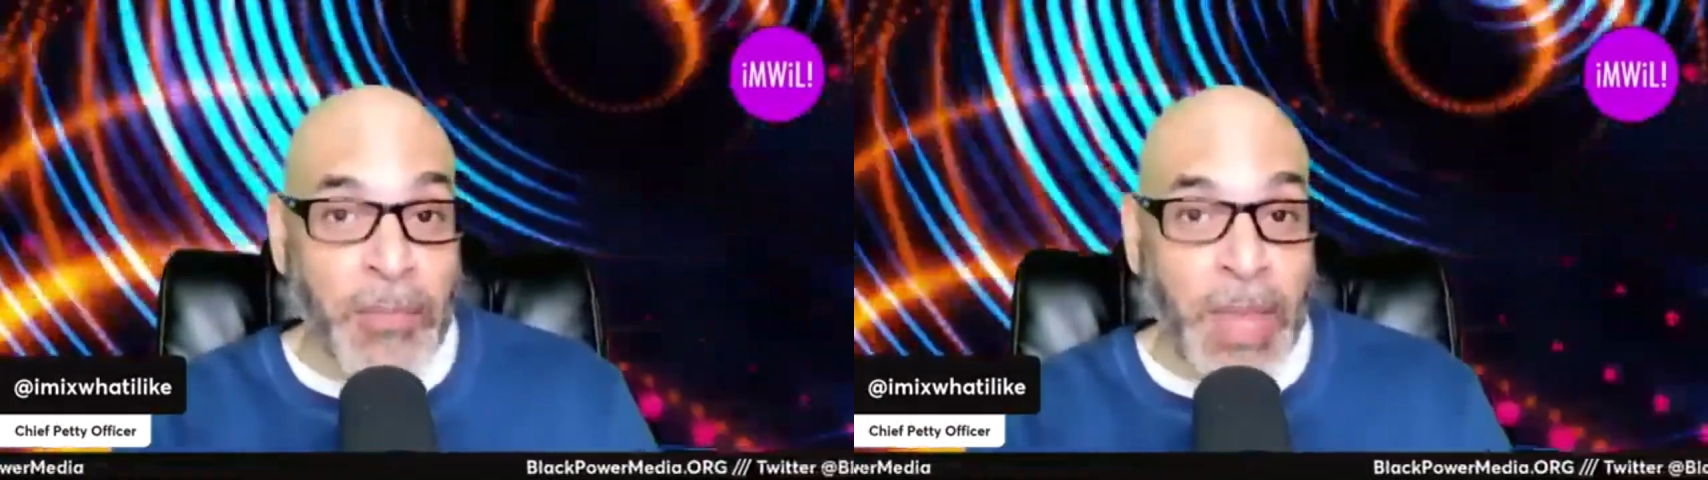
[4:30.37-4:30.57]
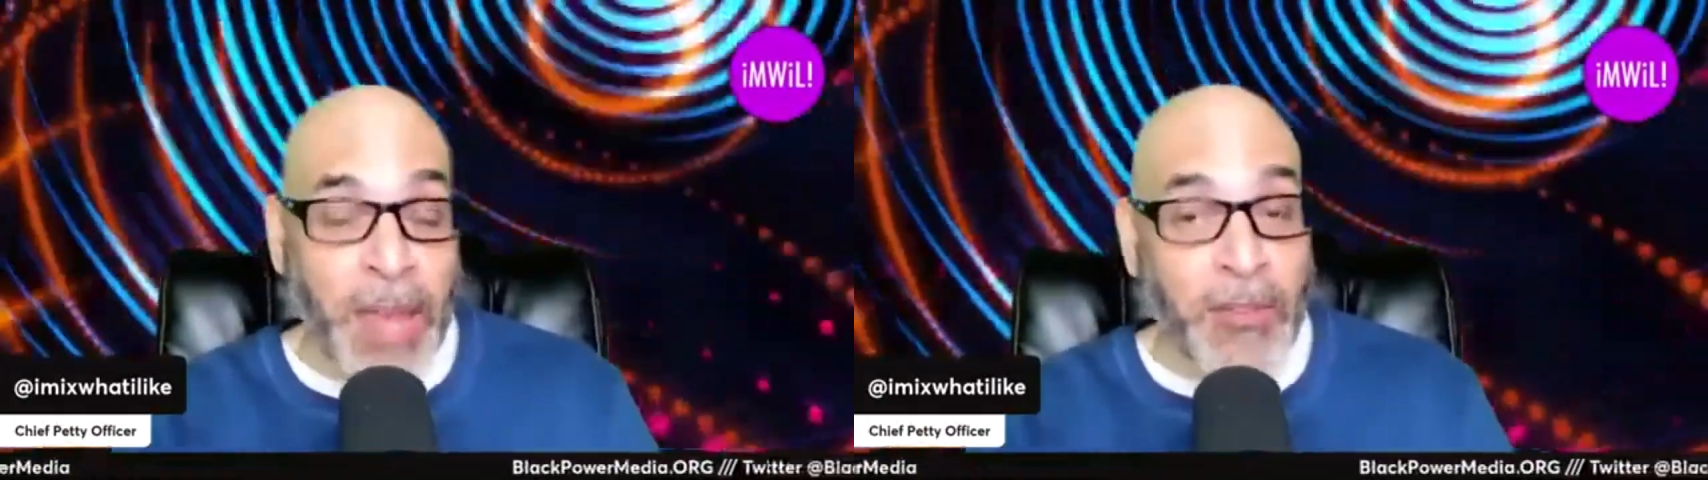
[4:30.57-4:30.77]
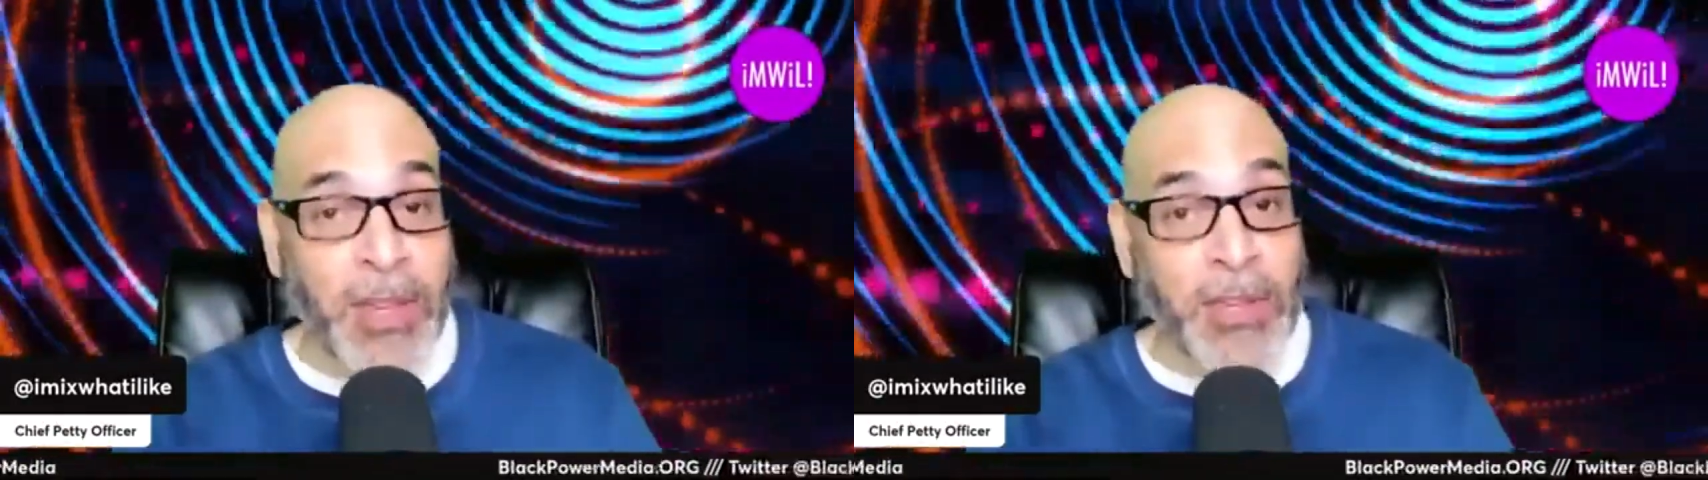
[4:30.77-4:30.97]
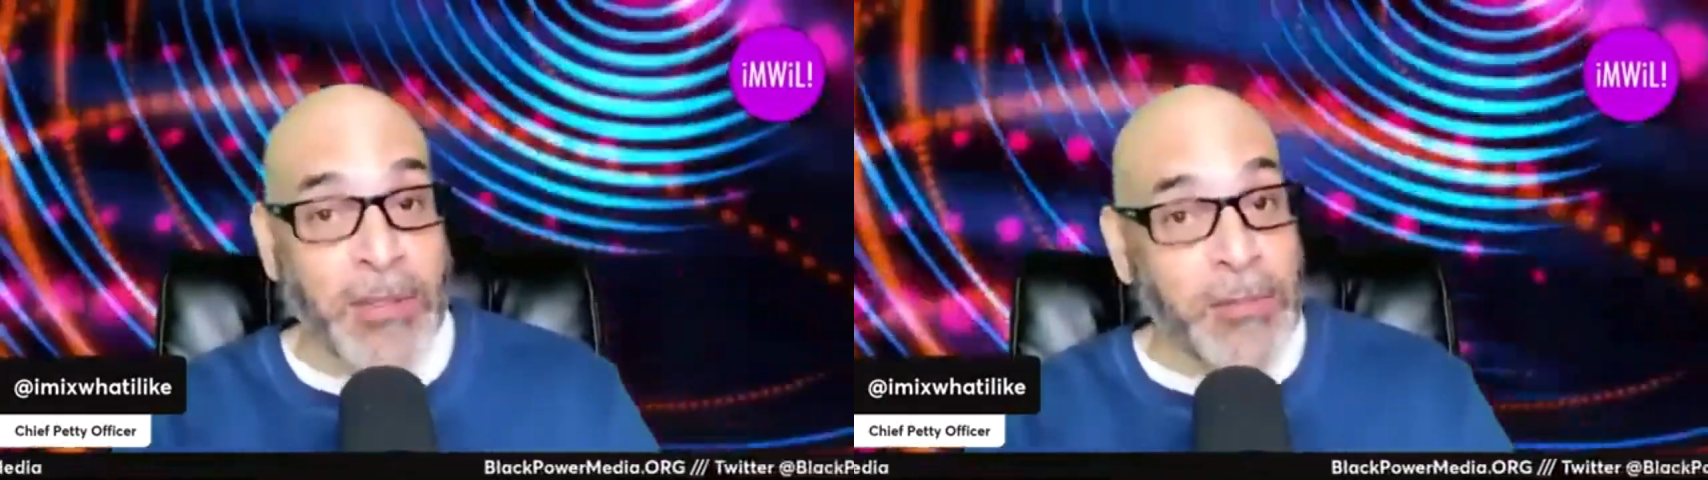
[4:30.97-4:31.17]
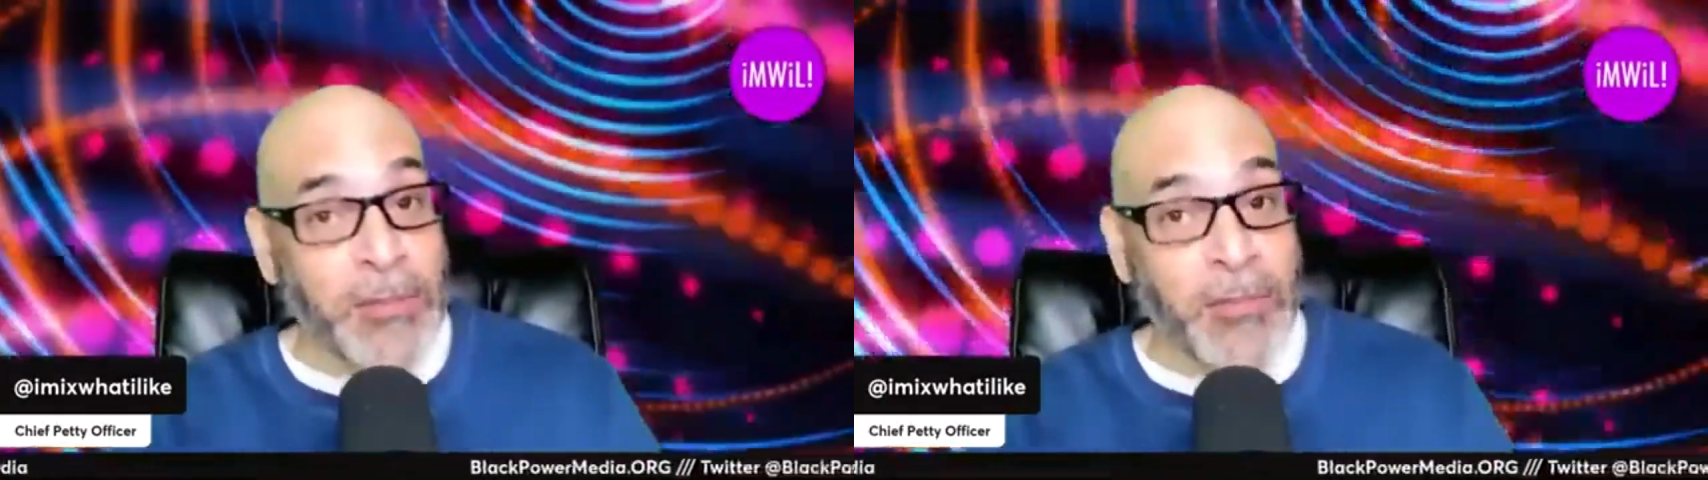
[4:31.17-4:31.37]

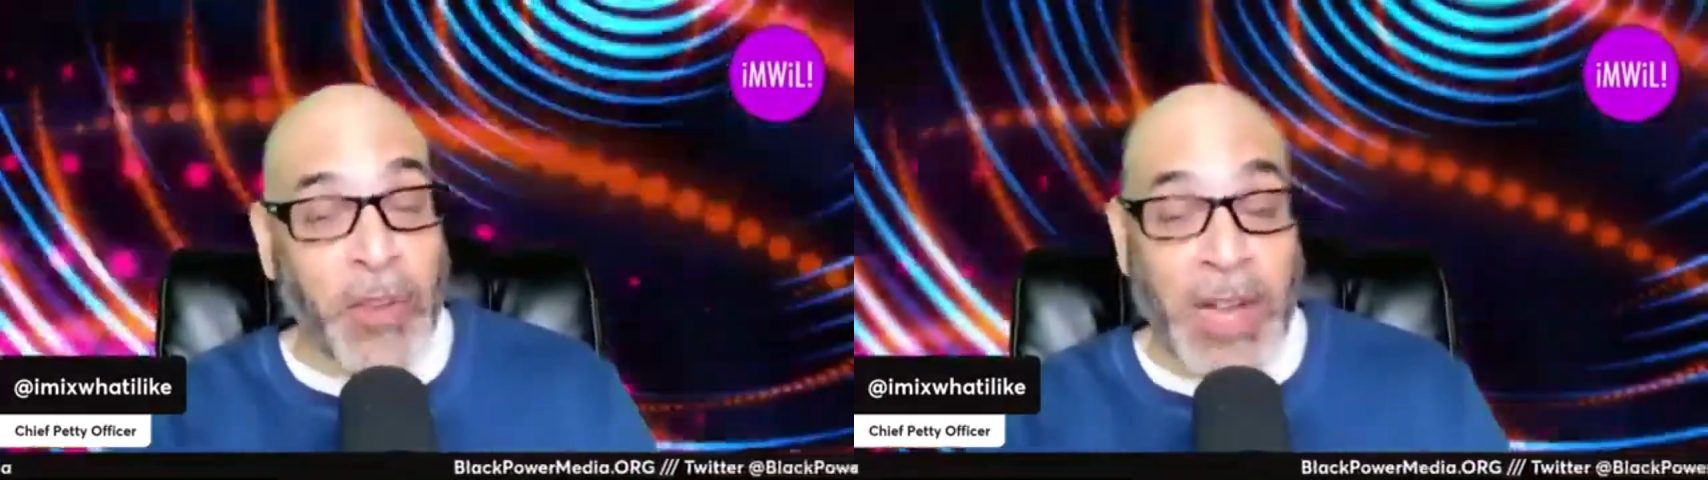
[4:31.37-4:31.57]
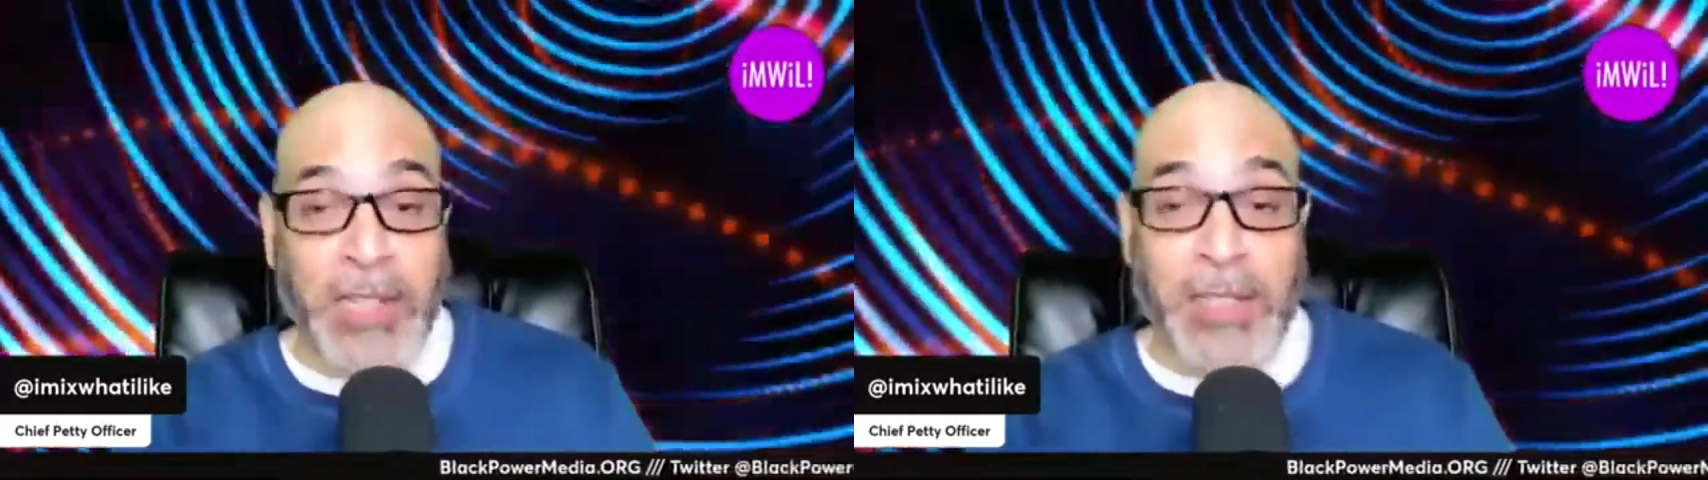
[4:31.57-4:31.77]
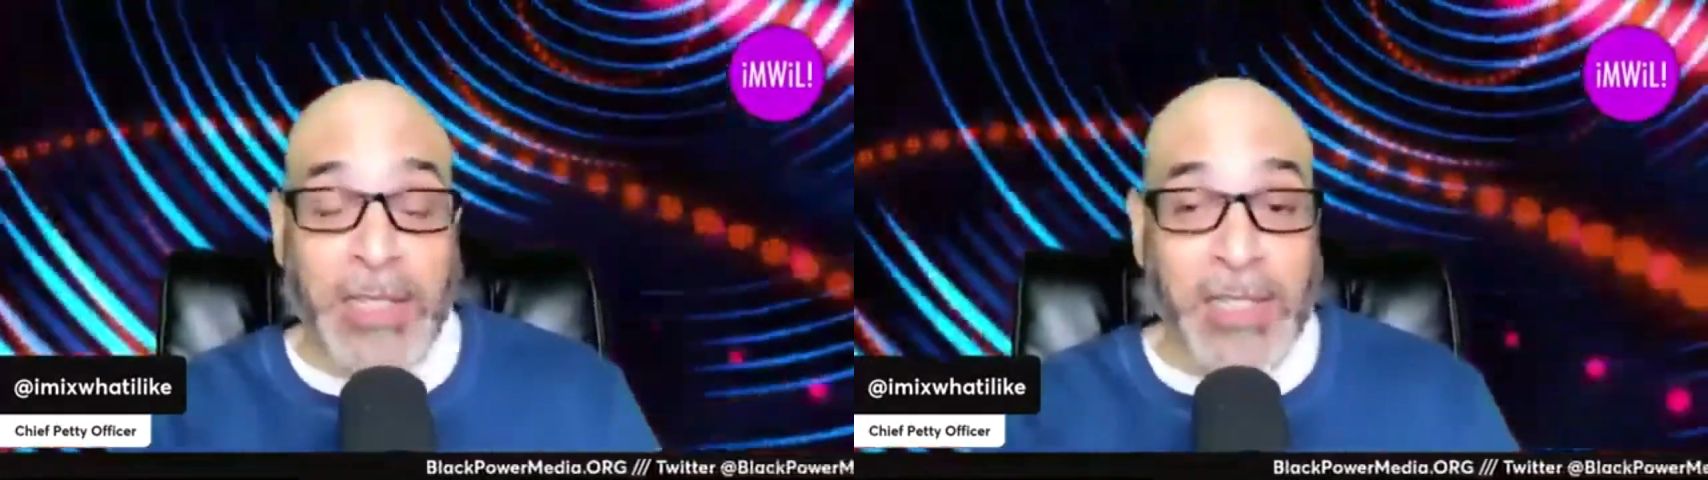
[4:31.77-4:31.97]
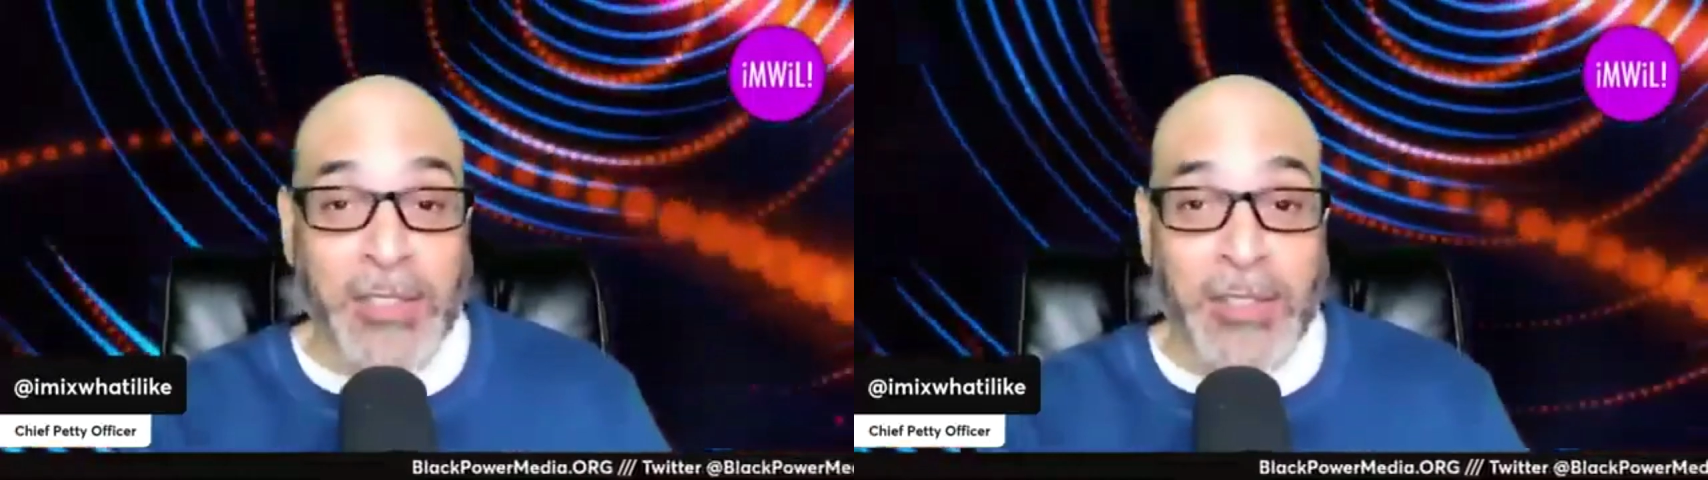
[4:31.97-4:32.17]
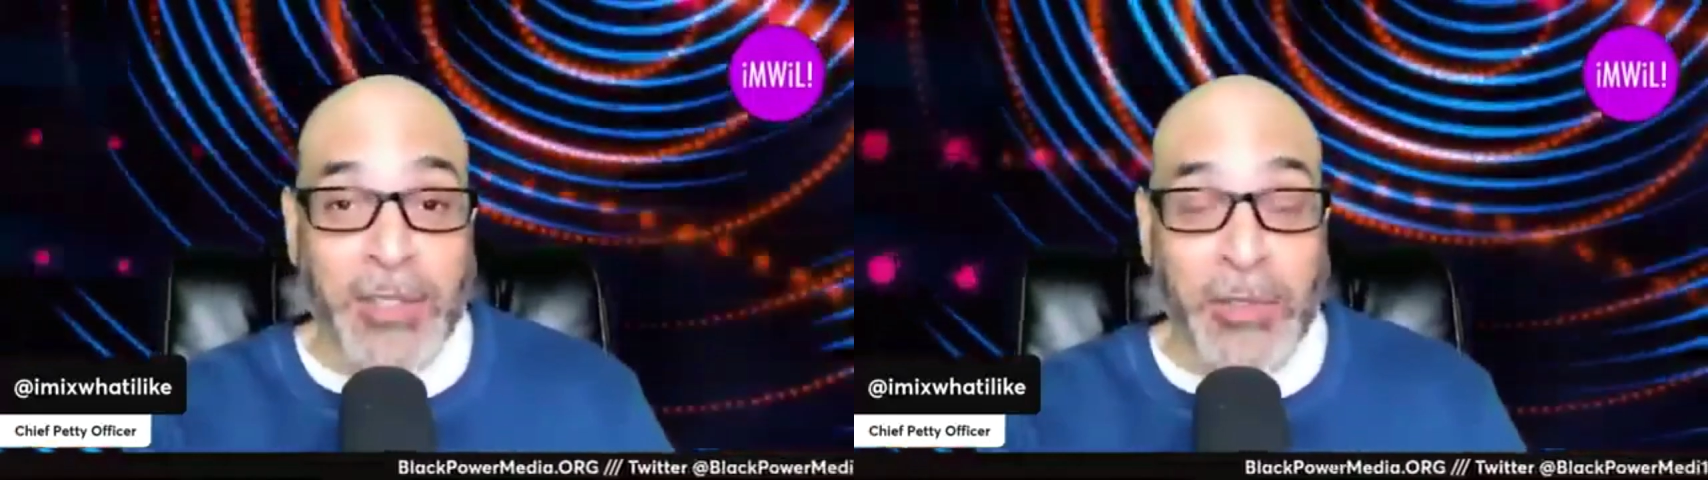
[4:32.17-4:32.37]
having finally listened